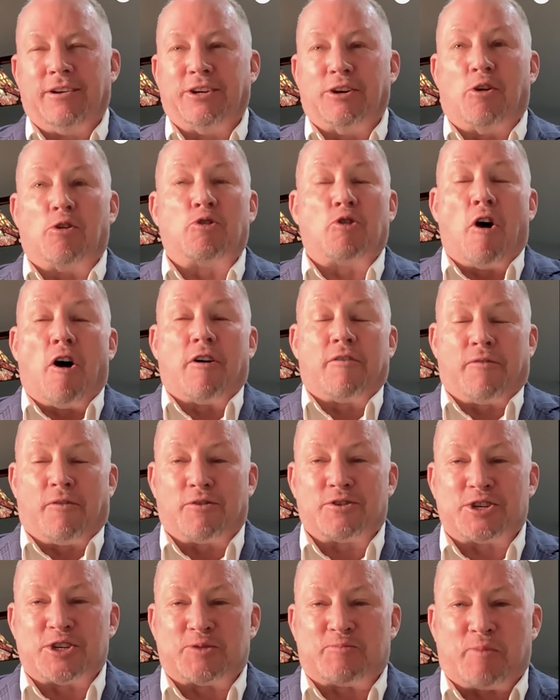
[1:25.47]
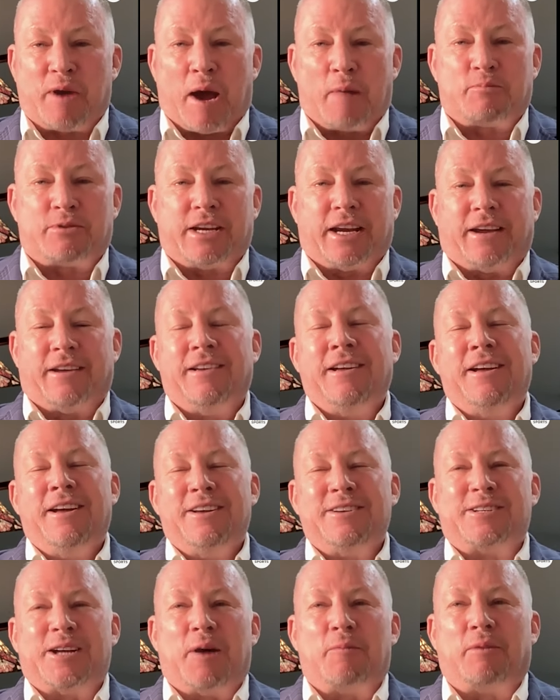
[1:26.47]
you know, Coke versus Pepsi,
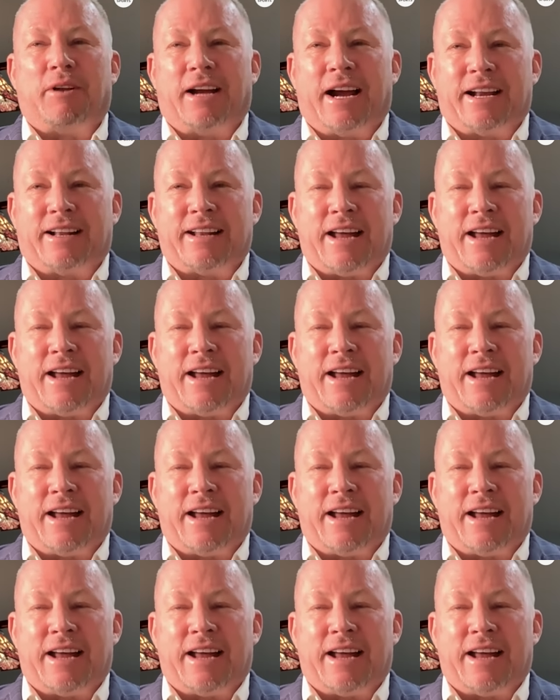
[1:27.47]
something like